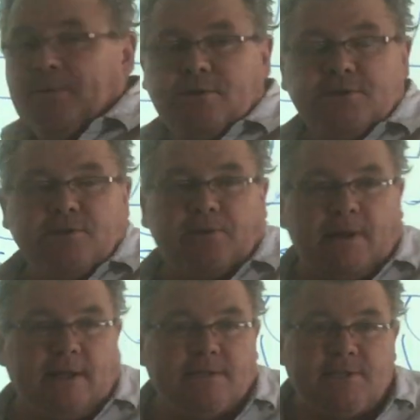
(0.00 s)
those
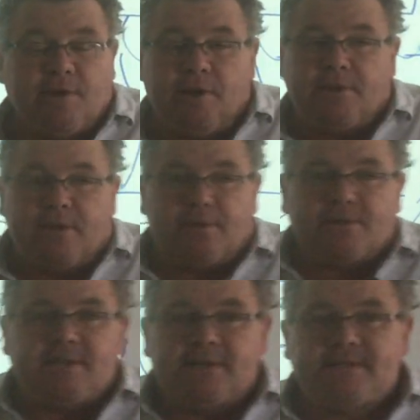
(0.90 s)
neurons and all the other
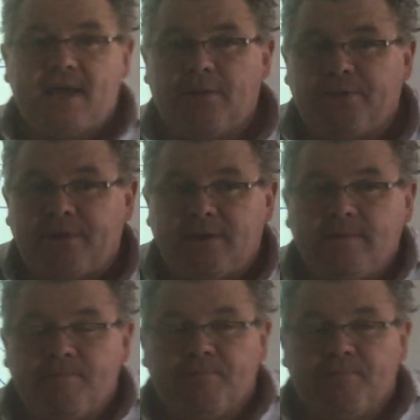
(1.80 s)
cells healthy,